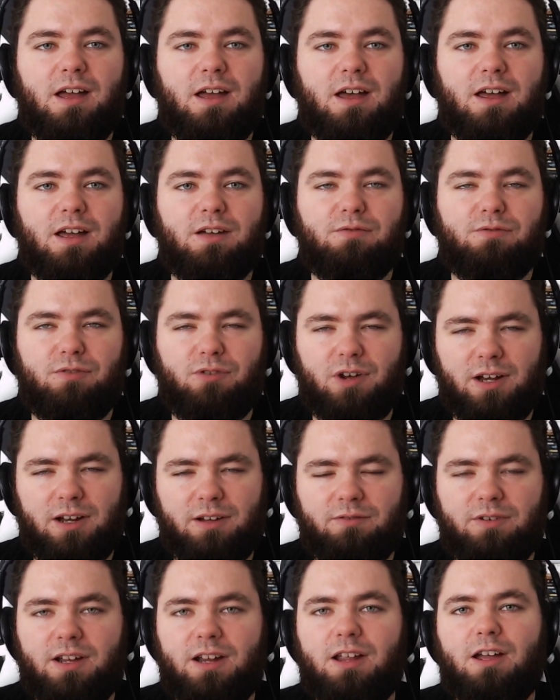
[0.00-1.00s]
I
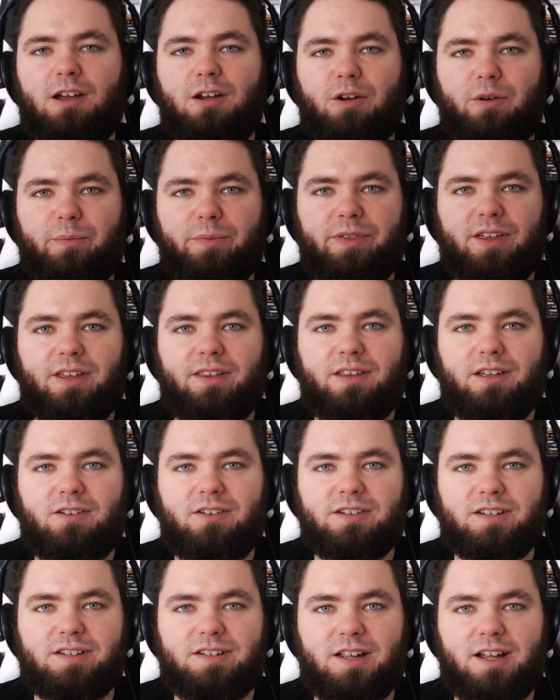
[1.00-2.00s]
really hope that there
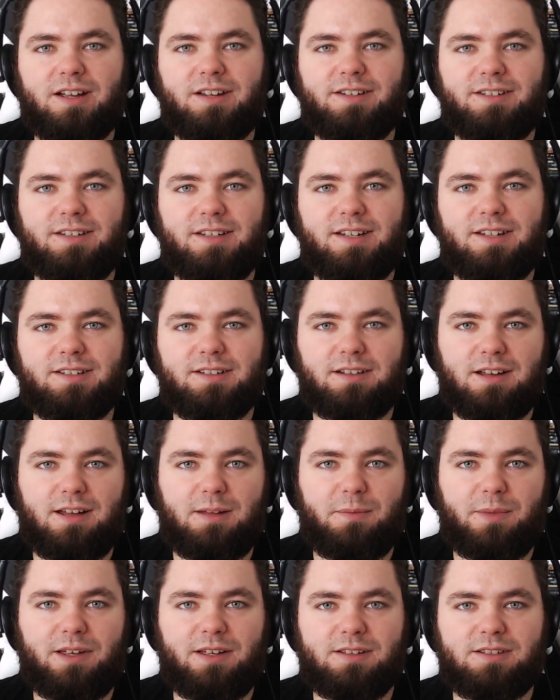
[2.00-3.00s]
is a second season
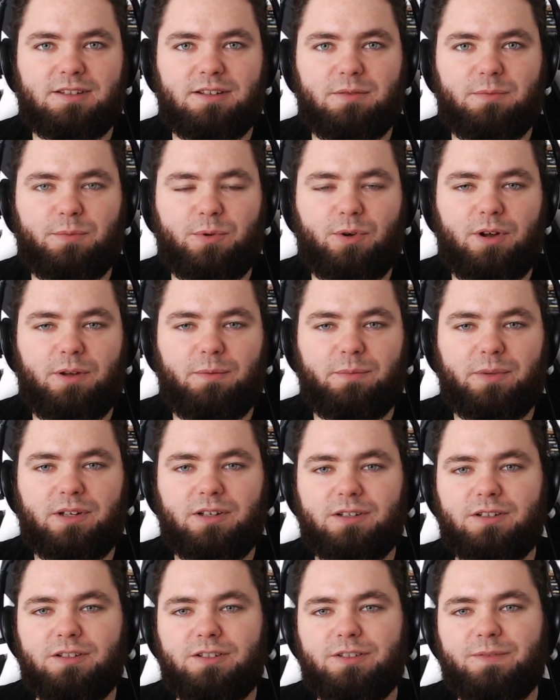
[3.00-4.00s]
coming at some point,
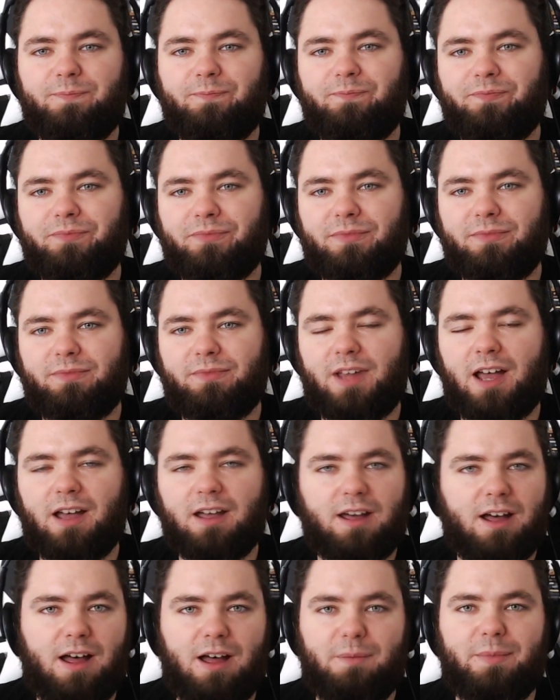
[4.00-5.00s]
because that
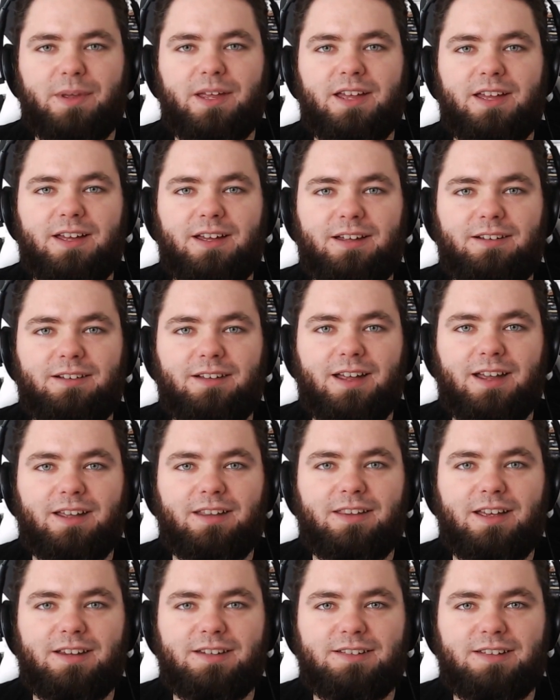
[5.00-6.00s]
can't be it. Like,
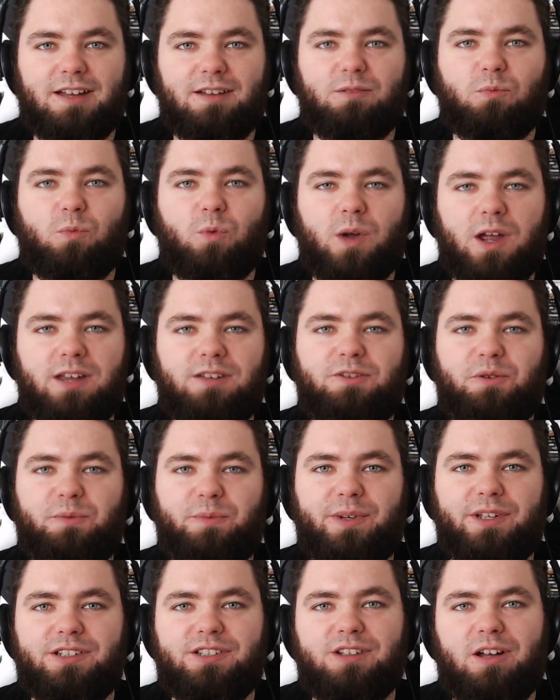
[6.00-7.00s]
they set way too
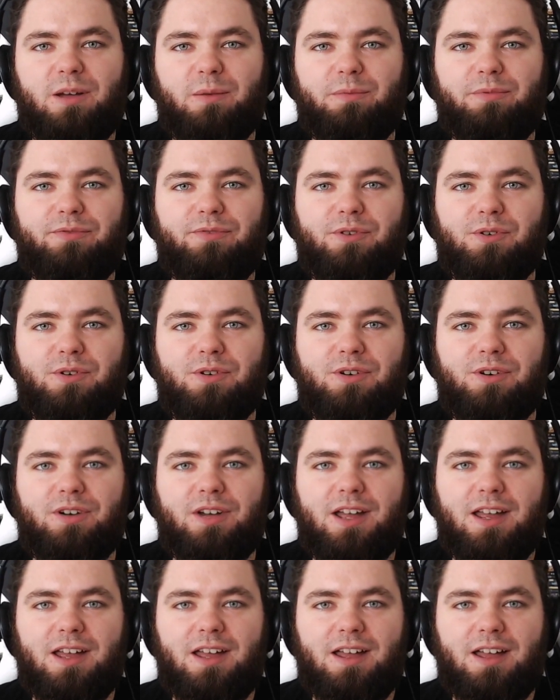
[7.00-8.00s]
much up for
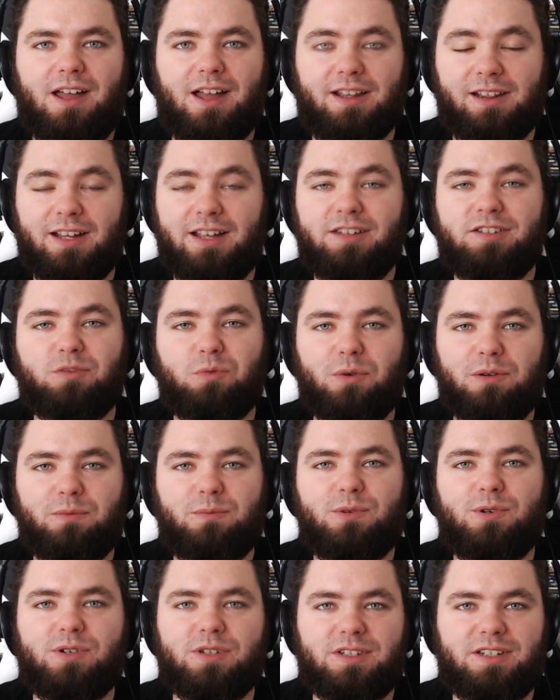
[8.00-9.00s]
at least one
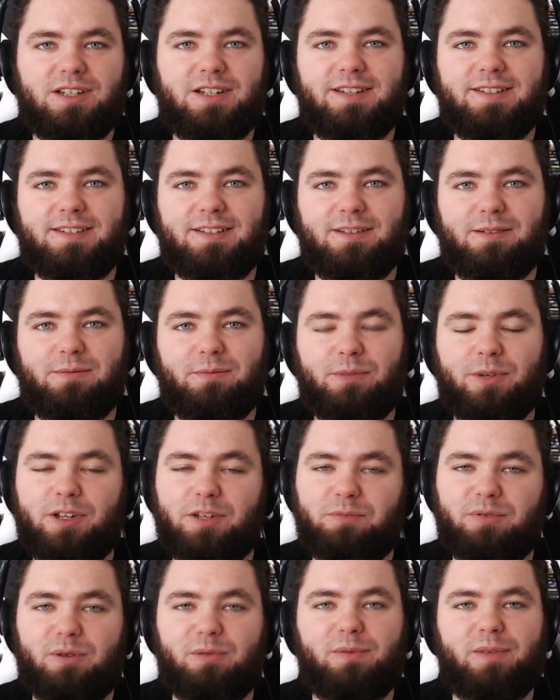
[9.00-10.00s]
more season, but
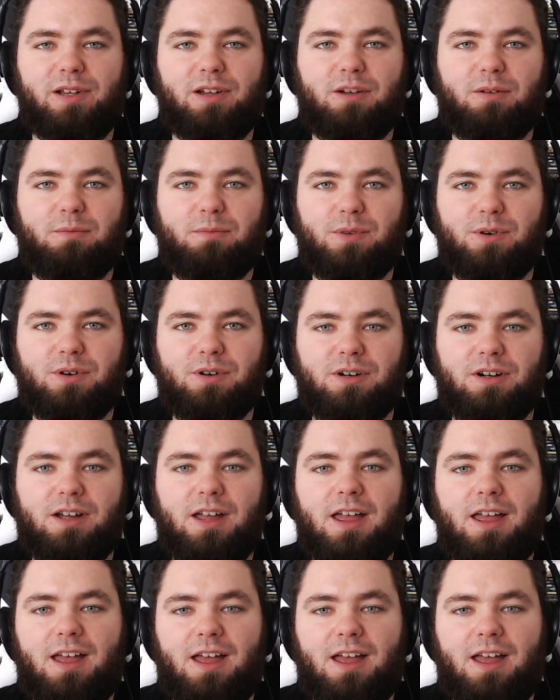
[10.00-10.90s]
it's probably got more.